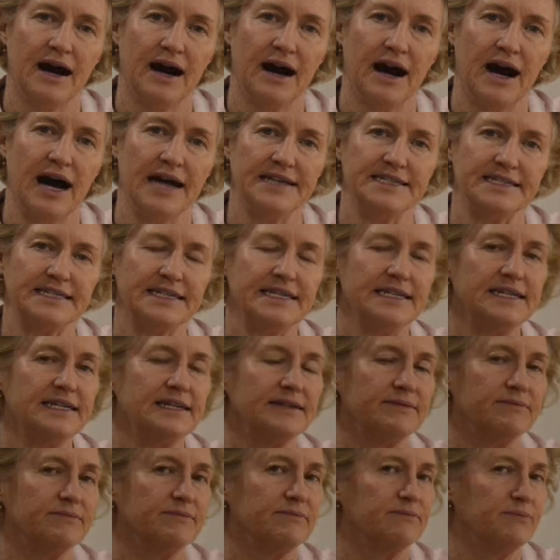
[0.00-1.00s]
I did
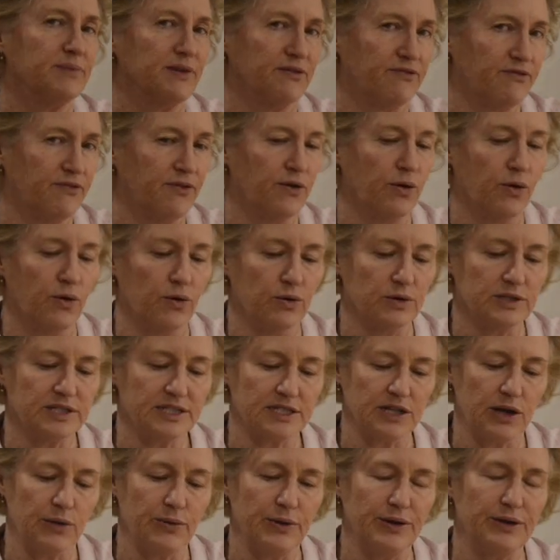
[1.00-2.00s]
it before
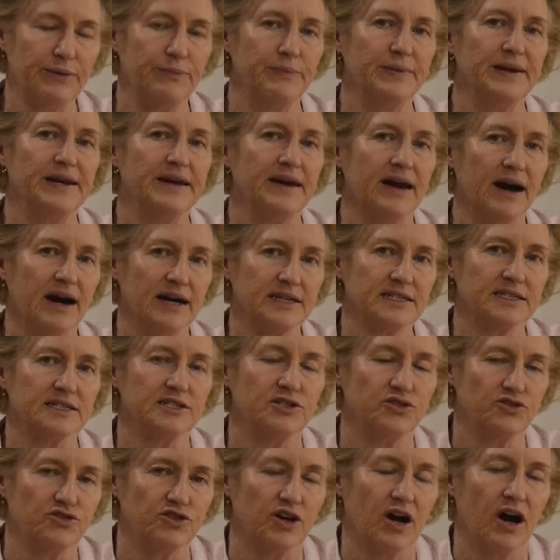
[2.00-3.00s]
so it would be nice
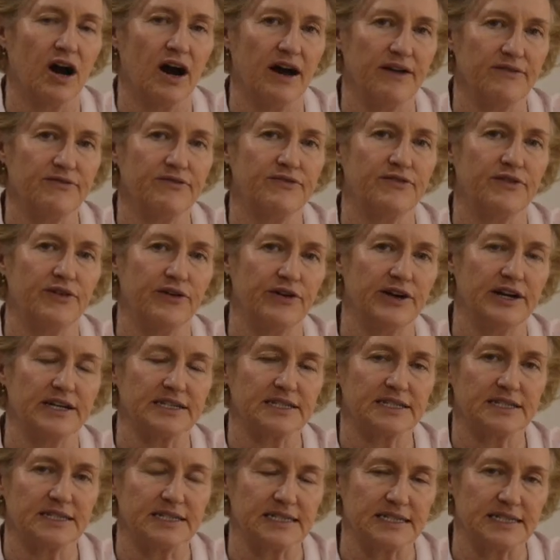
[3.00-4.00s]
and dry for
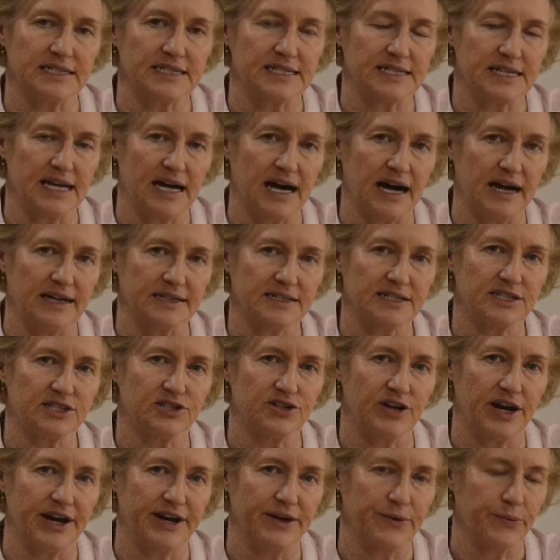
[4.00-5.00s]
us to start
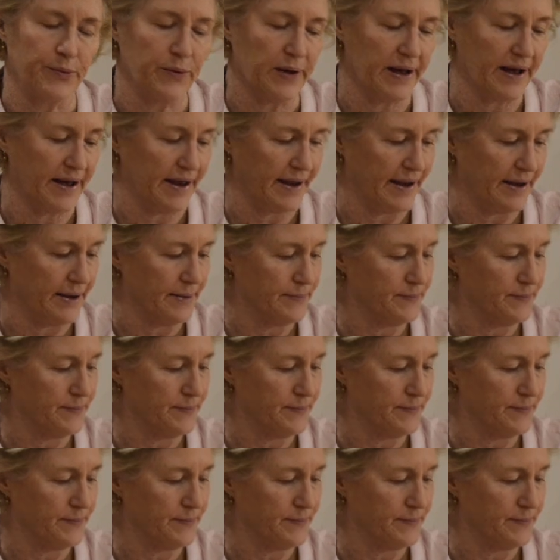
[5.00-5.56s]
straight away.